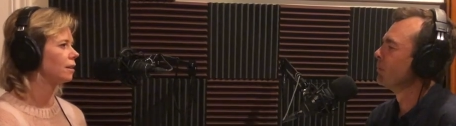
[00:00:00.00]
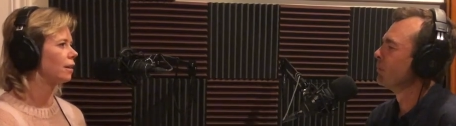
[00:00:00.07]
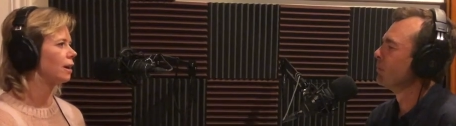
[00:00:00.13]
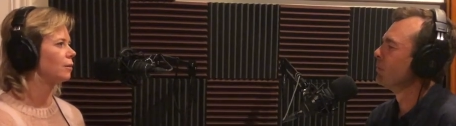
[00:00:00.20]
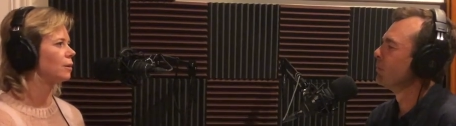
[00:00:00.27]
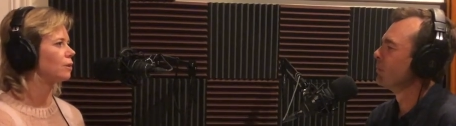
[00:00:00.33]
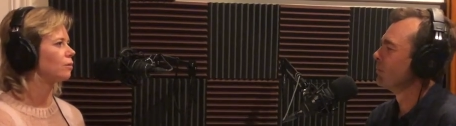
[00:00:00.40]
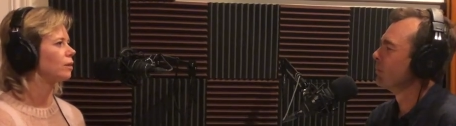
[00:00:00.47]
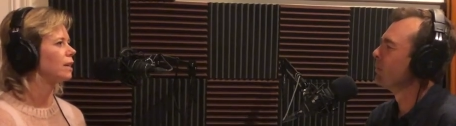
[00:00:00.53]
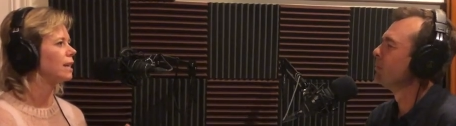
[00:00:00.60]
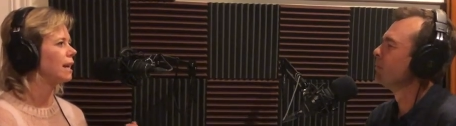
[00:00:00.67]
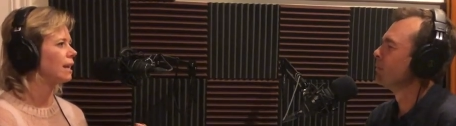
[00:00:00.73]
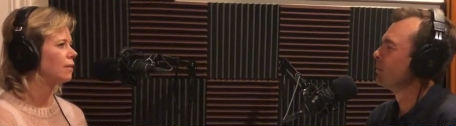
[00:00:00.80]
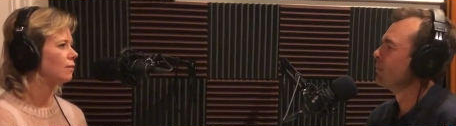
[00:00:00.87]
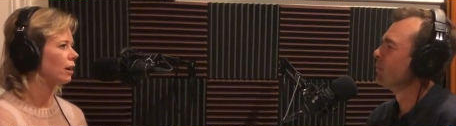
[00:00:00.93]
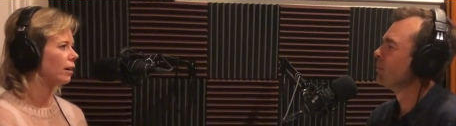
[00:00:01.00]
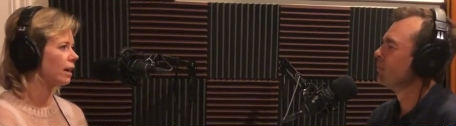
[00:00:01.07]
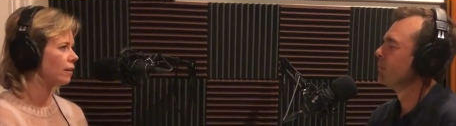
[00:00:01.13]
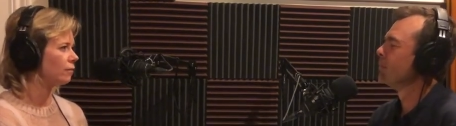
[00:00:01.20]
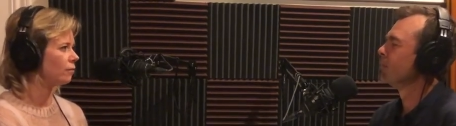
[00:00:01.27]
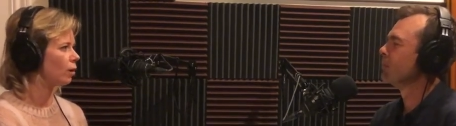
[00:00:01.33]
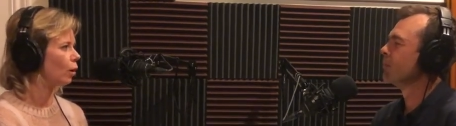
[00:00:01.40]
Speaker 1: and I was really getting very
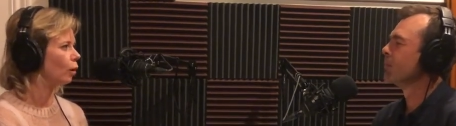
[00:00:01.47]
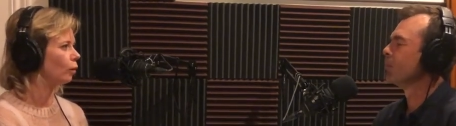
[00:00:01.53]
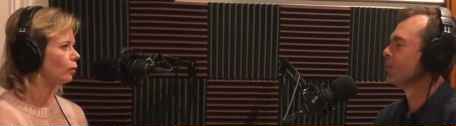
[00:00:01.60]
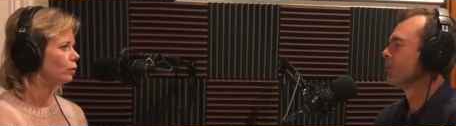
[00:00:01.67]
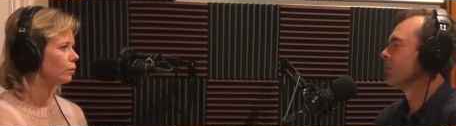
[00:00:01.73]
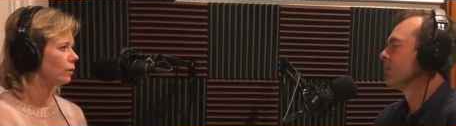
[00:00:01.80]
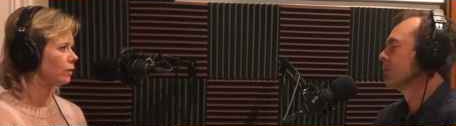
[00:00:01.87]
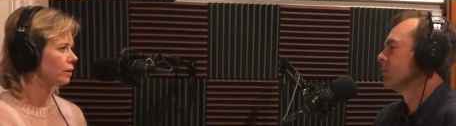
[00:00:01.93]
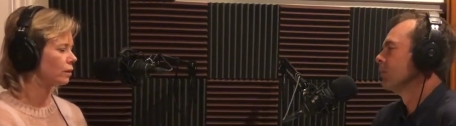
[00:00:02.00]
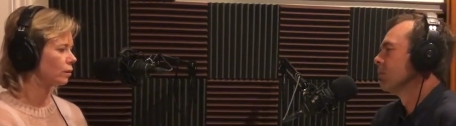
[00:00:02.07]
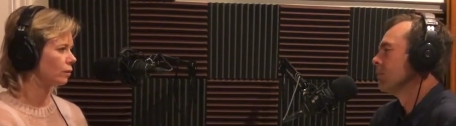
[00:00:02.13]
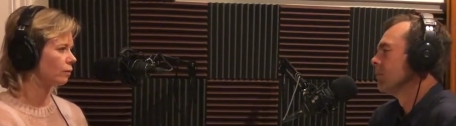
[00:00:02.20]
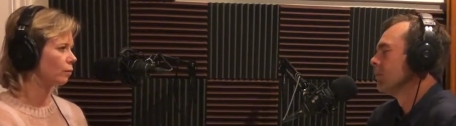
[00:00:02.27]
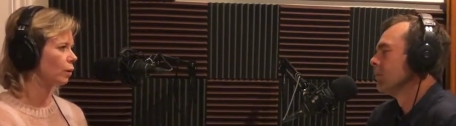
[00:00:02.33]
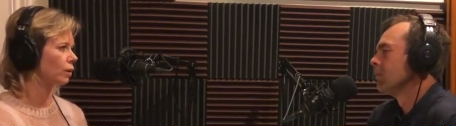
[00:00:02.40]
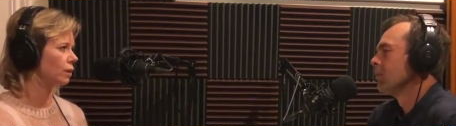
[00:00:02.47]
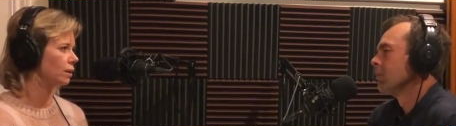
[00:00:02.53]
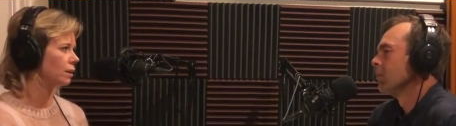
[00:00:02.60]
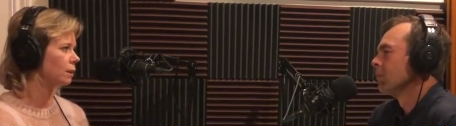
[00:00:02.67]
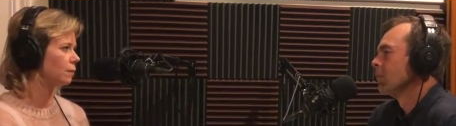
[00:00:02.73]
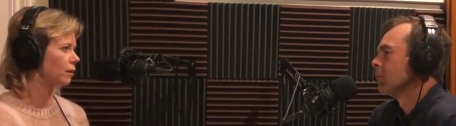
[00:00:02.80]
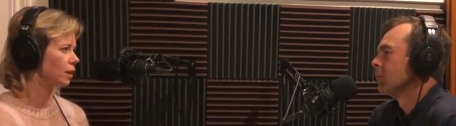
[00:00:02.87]
involved with the sort of modern
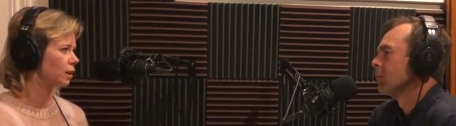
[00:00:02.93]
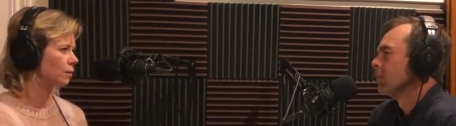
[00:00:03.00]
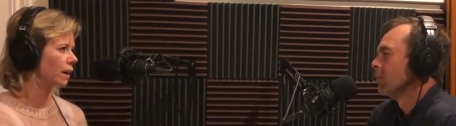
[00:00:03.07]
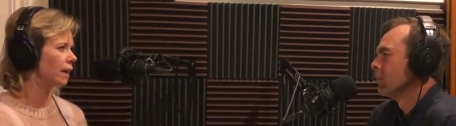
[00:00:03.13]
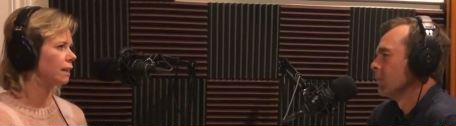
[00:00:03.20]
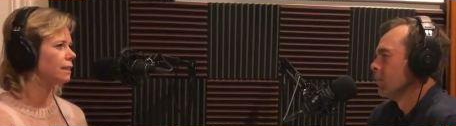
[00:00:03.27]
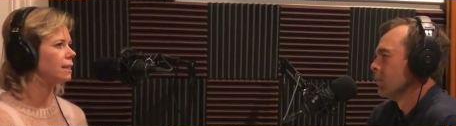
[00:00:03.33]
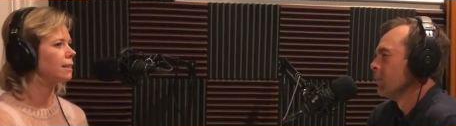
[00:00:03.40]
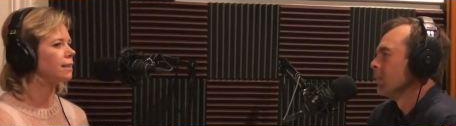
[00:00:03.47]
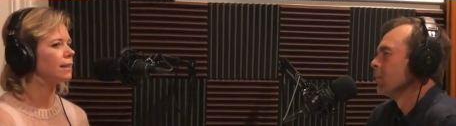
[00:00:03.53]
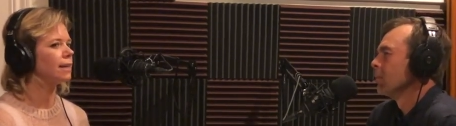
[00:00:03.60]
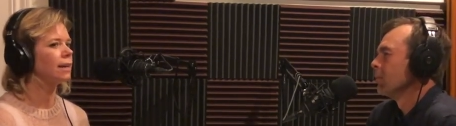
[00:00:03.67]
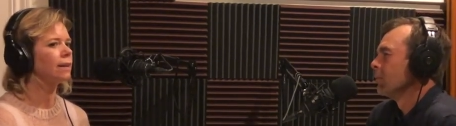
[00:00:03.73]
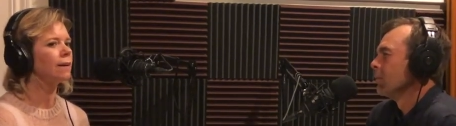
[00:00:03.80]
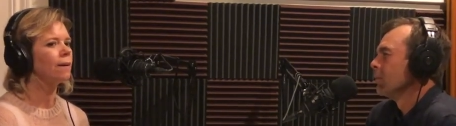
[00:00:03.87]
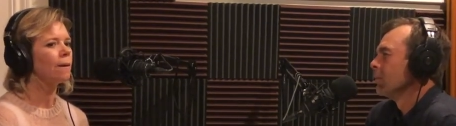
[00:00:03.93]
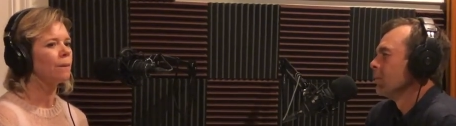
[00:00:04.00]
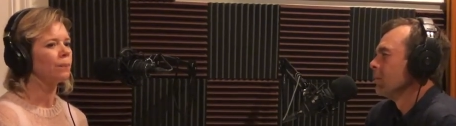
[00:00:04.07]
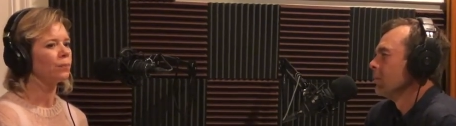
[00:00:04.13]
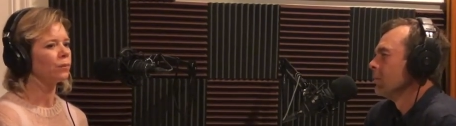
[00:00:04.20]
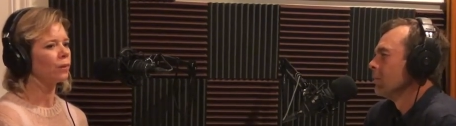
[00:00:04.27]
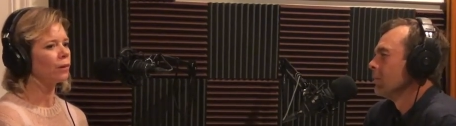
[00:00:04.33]
spirituality scene.
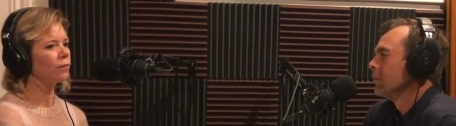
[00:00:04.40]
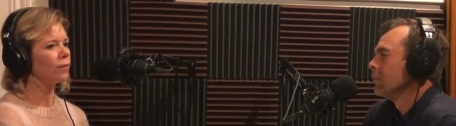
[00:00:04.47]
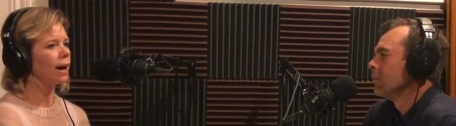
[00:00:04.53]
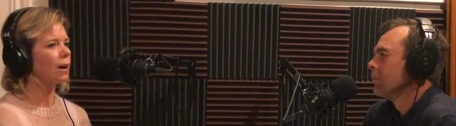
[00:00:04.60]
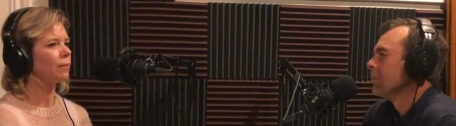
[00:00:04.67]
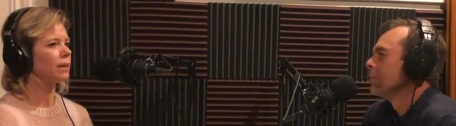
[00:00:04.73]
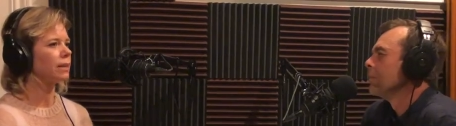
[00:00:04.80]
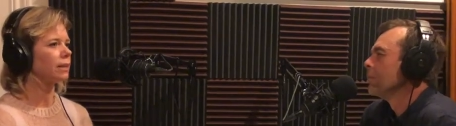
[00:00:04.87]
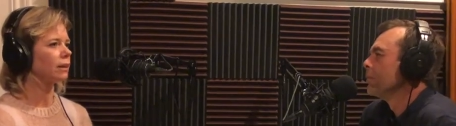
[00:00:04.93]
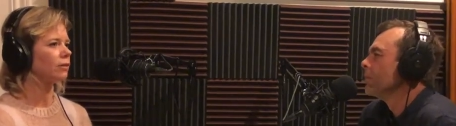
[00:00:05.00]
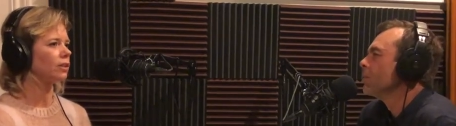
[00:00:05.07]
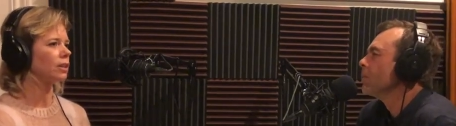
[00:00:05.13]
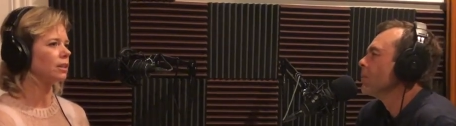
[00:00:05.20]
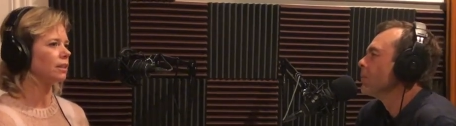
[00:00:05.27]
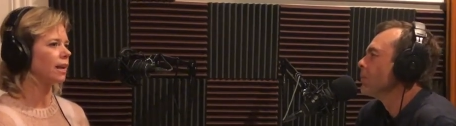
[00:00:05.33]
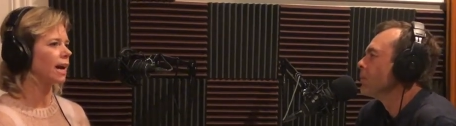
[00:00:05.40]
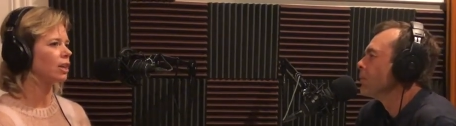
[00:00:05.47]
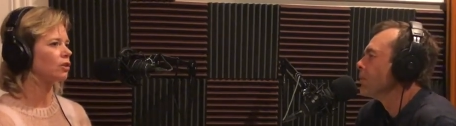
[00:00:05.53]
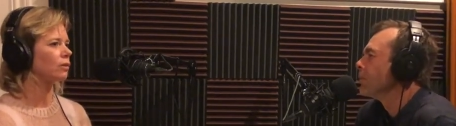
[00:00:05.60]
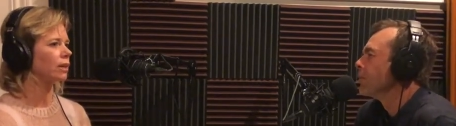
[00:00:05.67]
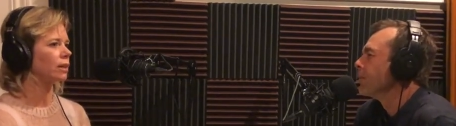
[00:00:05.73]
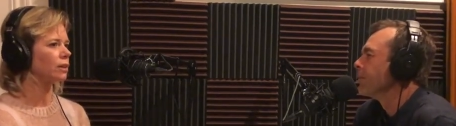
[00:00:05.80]
And I found myself just
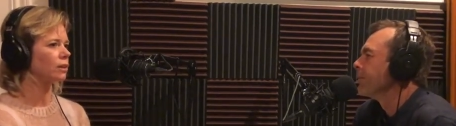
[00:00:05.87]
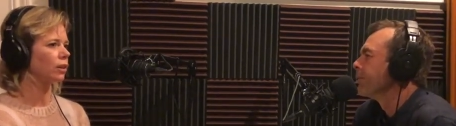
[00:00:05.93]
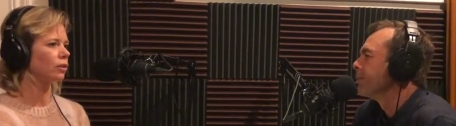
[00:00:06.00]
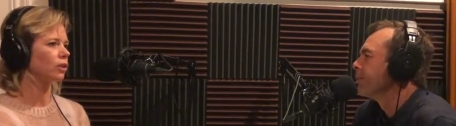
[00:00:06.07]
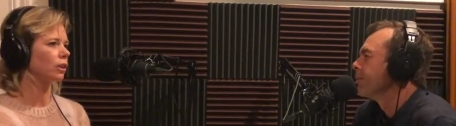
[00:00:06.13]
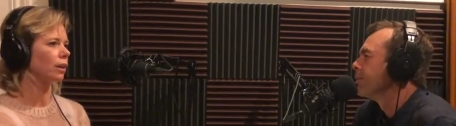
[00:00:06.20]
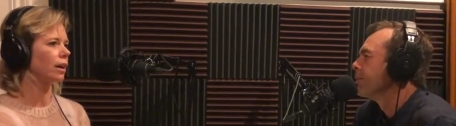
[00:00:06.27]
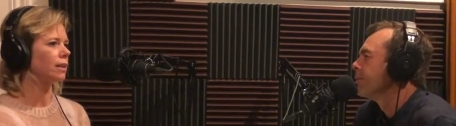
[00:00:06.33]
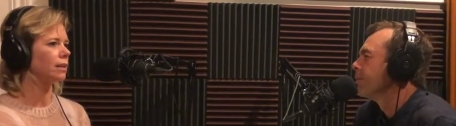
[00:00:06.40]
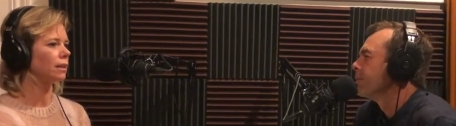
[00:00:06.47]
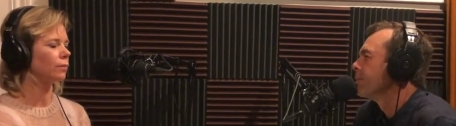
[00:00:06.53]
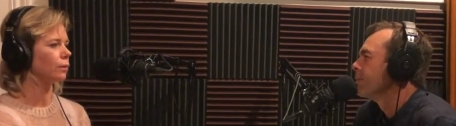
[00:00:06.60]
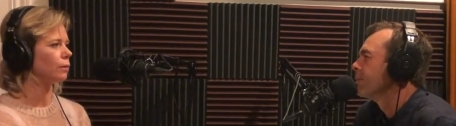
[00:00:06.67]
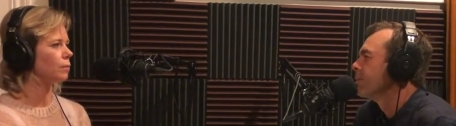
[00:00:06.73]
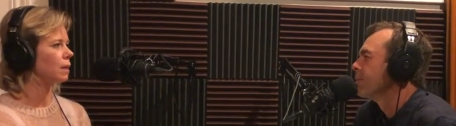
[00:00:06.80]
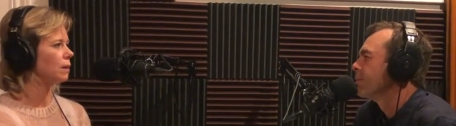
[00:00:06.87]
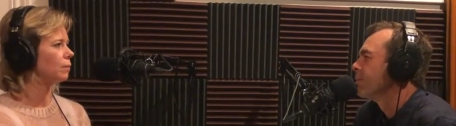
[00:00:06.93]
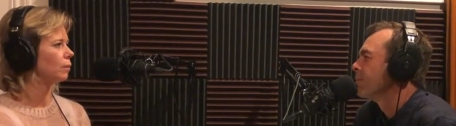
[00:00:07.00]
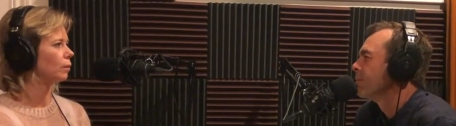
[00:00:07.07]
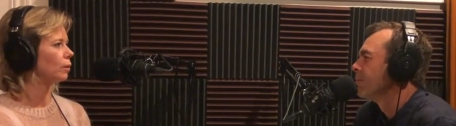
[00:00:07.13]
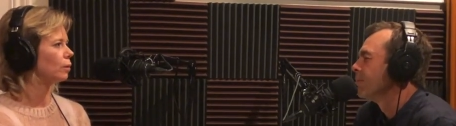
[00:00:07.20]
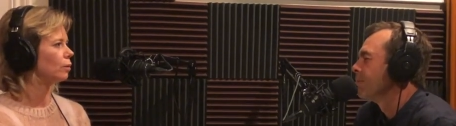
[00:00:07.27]
naturally socializing with
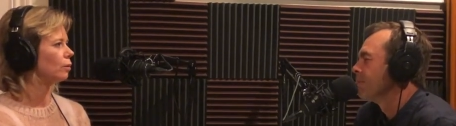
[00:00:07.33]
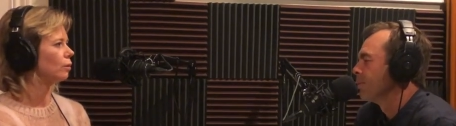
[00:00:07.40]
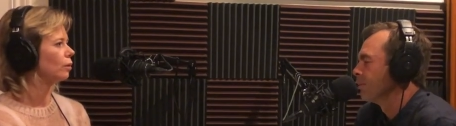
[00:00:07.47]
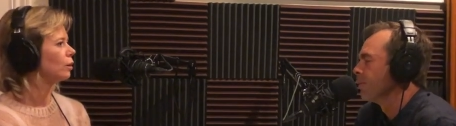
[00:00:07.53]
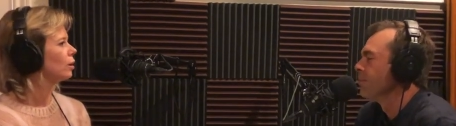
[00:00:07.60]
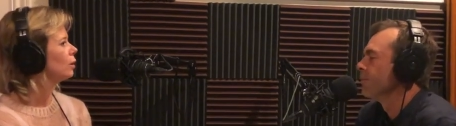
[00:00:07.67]
people who